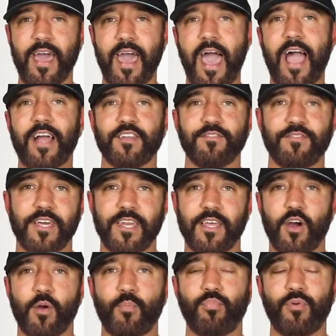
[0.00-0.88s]

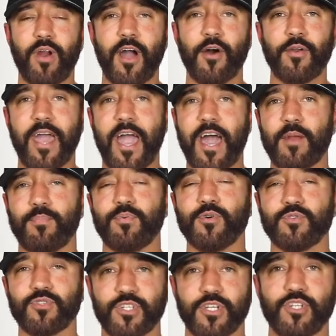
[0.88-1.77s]
activating our brown
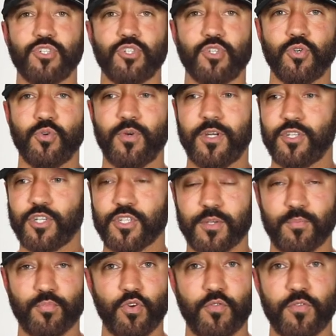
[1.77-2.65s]
adipose tissue and
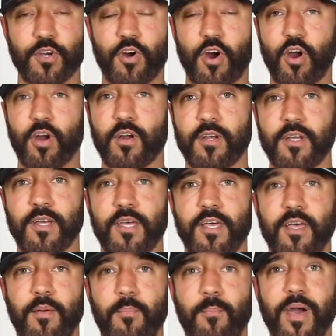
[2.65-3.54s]
just improving our
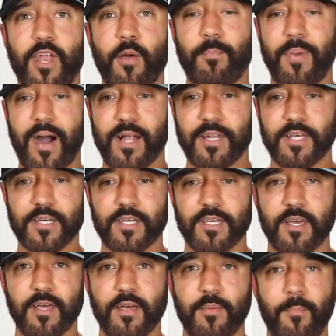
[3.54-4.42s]

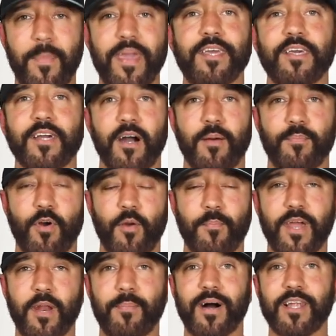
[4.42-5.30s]
metabolic makeup, our
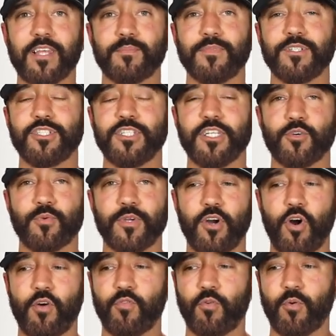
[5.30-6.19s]
metabolic machinery
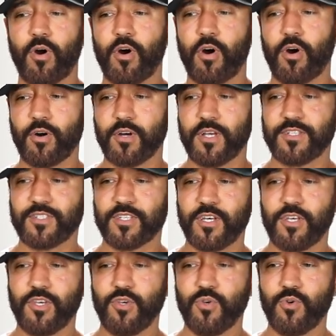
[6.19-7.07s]
overall, is a
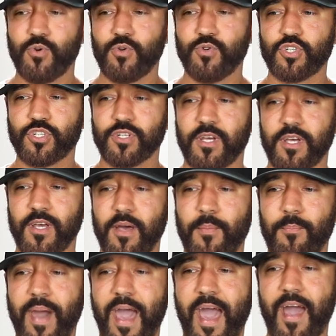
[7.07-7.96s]
huge
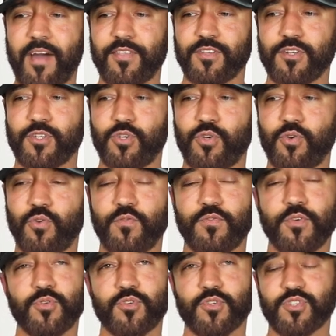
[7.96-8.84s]
path to
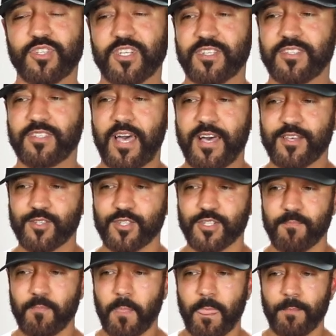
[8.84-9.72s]
future success.